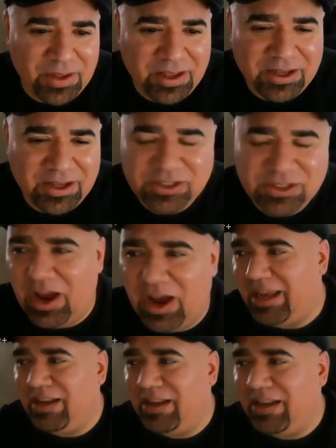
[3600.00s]
So I
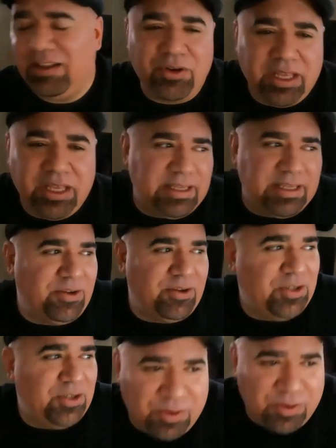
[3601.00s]
can literally get down
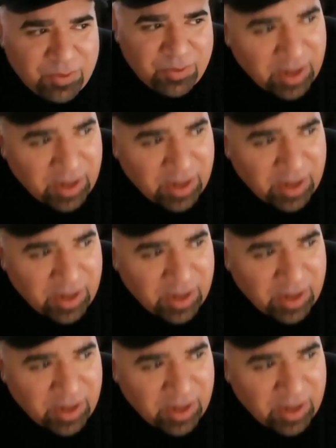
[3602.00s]
to